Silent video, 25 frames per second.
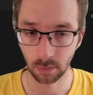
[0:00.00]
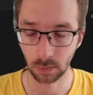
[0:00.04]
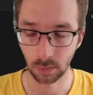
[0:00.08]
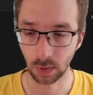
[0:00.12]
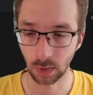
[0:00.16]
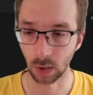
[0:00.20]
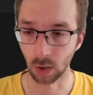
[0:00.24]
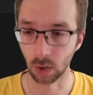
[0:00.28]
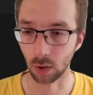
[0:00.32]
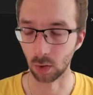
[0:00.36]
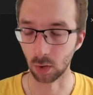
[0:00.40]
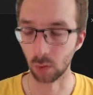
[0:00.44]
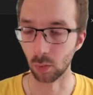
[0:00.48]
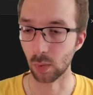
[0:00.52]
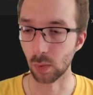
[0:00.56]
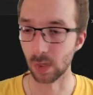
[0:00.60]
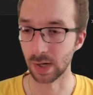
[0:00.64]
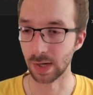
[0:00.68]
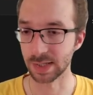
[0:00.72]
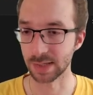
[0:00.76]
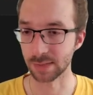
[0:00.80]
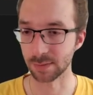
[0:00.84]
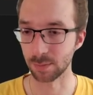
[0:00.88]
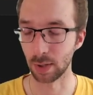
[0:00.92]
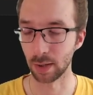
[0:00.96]
Oh, one
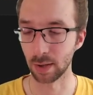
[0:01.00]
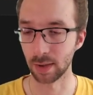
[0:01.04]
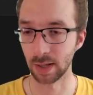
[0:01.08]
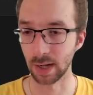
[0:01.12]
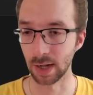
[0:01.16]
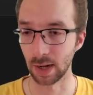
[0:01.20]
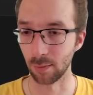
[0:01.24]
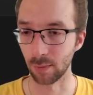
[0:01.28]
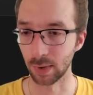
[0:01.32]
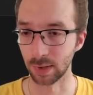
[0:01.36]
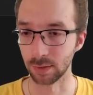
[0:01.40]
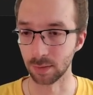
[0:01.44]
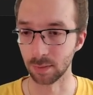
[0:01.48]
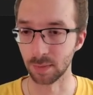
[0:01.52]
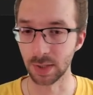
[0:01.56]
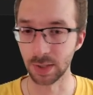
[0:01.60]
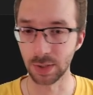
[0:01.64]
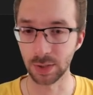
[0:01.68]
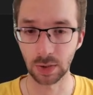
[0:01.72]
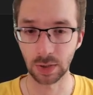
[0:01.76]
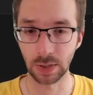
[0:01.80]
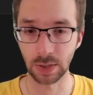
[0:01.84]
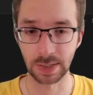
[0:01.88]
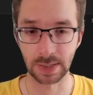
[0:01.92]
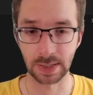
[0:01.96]
small thing I want to
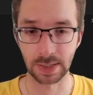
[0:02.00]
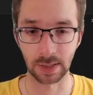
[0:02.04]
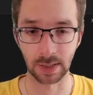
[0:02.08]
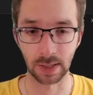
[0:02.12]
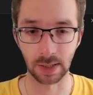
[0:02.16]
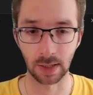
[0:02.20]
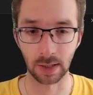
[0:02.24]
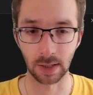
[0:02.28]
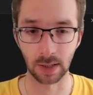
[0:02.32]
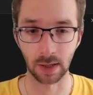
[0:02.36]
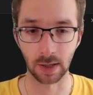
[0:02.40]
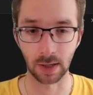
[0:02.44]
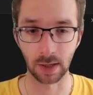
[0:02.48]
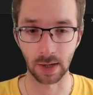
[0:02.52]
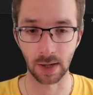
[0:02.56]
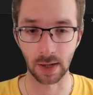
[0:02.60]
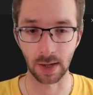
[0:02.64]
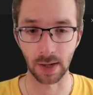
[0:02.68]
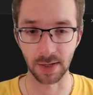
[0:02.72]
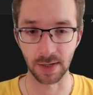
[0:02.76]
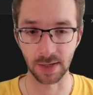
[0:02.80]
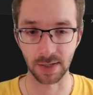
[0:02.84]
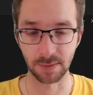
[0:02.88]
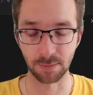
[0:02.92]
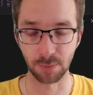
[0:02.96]
mention is that
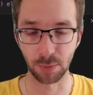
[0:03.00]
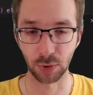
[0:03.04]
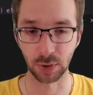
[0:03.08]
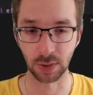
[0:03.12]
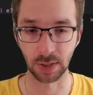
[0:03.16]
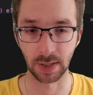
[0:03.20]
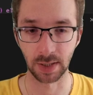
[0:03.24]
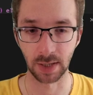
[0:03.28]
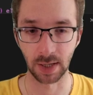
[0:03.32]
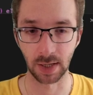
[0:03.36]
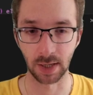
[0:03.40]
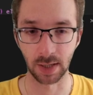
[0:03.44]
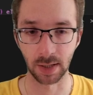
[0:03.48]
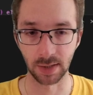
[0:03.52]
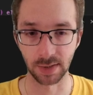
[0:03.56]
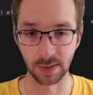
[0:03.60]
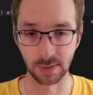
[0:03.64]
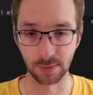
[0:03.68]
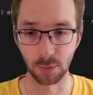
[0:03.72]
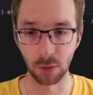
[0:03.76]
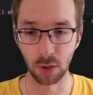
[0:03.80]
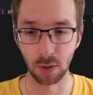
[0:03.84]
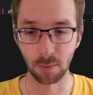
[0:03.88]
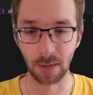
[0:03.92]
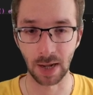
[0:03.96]
I spotted a
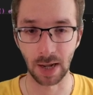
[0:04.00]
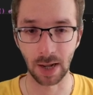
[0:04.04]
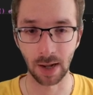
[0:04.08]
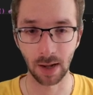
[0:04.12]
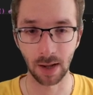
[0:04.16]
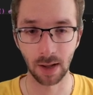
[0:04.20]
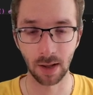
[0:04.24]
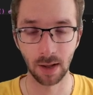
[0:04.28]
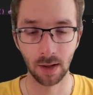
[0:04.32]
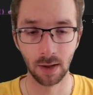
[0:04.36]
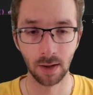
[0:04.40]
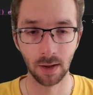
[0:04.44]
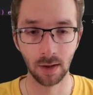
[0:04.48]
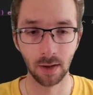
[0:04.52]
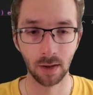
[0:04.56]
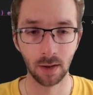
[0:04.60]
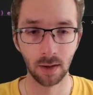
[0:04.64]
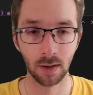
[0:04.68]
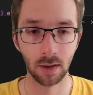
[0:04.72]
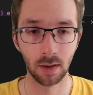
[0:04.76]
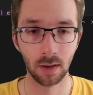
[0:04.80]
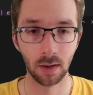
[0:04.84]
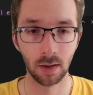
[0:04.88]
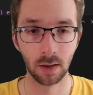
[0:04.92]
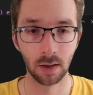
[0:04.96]
small bug
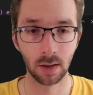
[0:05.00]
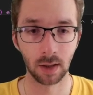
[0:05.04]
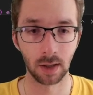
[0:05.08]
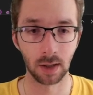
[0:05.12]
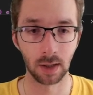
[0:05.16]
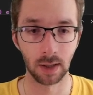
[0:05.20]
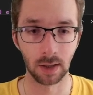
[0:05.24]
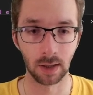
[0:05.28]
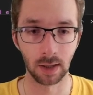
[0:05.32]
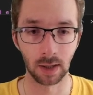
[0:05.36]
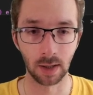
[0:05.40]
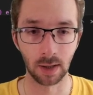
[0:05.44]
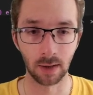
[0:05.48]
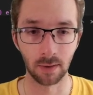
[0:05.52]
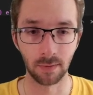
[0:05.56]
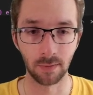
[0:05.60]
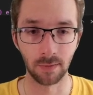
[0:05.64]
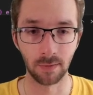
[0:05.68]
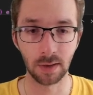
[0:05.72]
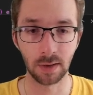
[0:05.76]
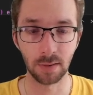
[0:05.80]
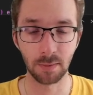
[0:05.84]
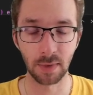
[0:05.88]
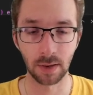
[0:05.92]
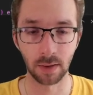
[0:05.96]
in the
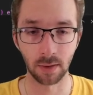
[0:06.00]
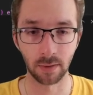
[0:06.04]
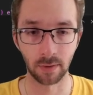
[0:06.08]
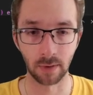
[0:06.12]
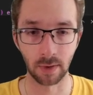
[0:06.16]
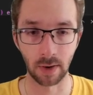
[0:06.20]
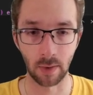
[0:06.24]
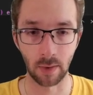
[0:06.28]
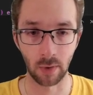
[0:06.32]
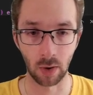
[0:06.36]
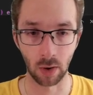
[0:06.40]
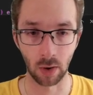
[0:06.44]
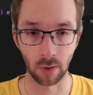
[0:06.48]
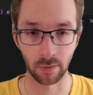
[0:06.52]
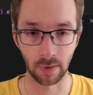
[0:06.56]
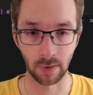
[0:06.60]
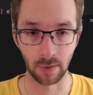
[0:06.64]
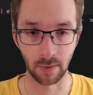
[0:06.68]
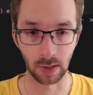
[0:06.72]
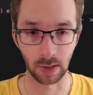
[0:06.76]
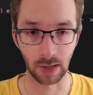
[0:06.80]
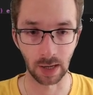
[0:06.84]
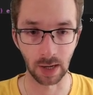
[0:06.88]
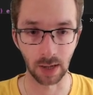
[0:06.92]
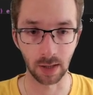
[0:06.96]
fit method of our
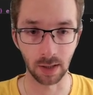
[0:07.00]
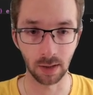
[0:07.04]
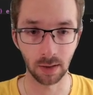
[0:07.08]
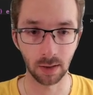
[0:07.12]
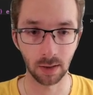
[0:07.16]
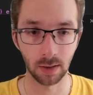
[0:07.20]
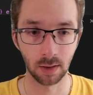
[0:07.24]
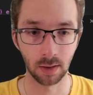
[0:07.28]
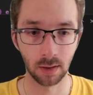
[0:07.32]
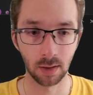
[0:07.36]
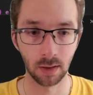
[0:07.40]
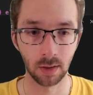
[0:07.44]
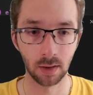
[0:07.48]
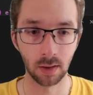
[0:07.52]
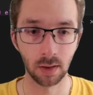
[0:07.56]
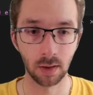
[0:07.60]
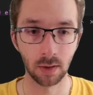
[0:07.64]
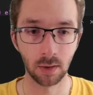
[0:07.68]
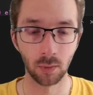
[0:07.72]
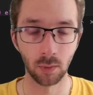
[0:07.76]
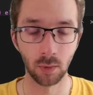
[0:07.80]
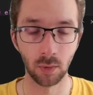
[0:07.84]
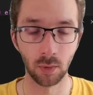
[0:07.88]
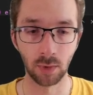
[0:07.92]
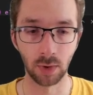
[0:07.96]
client.
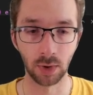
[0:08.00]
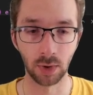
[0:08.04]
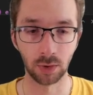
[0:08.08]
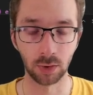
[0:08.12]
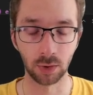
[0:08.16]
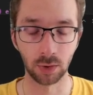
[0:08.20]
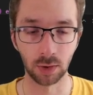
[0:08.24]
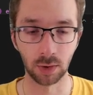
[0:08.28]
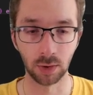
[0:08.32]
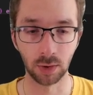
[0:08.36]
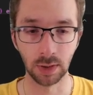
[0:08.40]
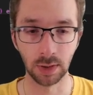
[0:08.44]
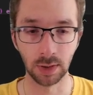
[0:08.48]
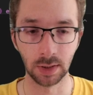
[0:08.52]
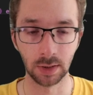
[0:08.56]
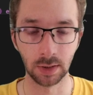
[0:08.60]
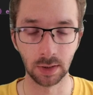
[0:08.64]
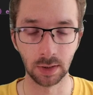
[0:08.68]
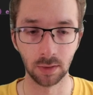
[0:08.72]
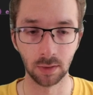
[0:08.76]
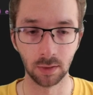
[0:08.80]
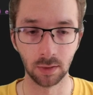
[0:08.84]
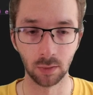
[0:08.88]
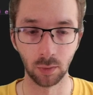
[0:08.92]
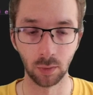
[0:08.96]
We
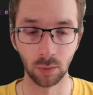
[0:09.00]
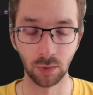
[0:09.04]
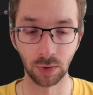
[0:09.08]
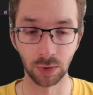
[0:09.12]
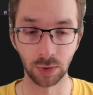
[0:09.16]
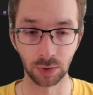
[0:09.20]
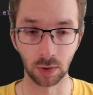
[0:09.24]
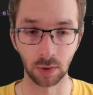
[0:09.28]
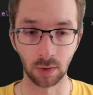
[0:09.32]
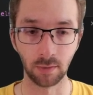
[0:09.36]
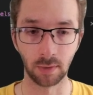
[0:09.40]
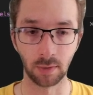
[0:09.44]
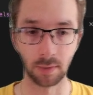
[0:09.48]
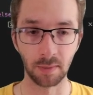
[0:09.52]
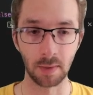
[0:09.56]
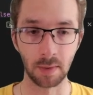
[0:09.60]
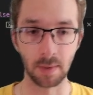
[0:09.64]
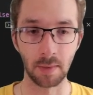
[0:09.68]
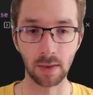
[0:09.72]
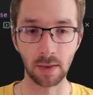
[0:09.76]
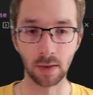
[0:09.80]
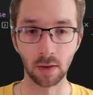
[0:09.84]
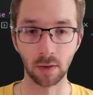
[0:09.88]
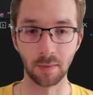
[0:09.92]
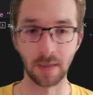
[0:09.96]
return from the
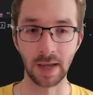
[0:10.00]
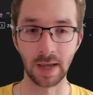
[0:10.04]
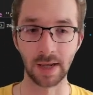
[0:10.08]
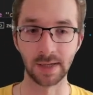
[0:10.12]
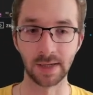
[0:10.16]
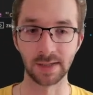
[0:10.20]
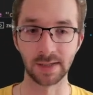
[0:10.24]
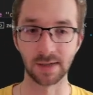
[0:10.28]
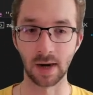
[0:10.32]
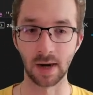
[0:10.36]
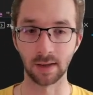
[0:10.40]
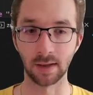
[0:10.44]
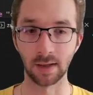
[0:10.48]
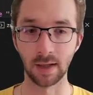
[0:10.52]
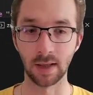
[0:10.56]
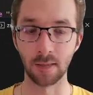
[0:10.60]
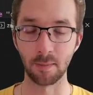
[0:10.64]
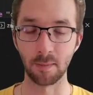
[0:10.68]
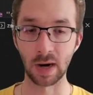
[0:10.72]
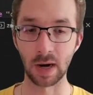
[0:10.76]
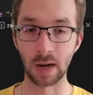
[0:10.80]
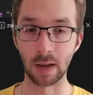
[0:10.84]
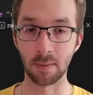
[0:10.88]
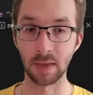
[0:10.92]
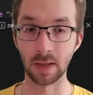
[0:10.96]
method by extracting the
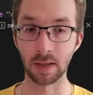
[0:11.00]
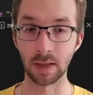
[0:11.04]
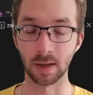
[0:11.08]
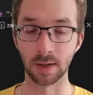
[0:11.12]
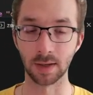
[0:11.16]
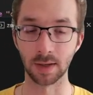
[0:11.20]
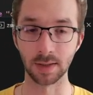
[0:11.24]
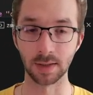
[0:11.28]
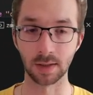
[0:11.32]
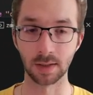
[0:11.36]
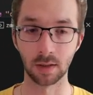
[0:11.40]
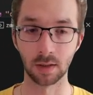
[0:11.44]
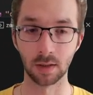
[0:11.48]
parameters